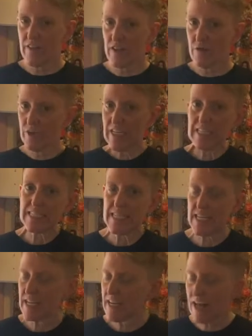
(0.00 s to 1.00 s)
all the ingredients
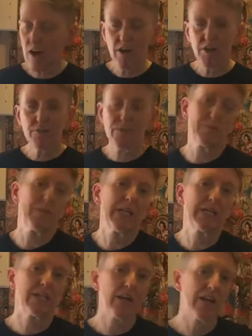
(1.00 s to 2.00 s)
in. Now all you do is
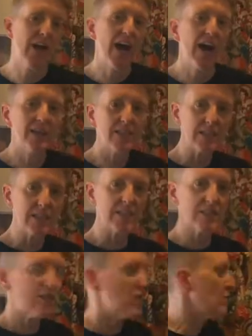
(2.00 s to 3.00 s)
blend it on high till
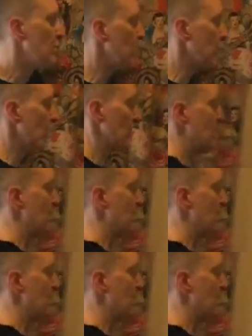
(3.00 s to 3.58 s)
it's smooth.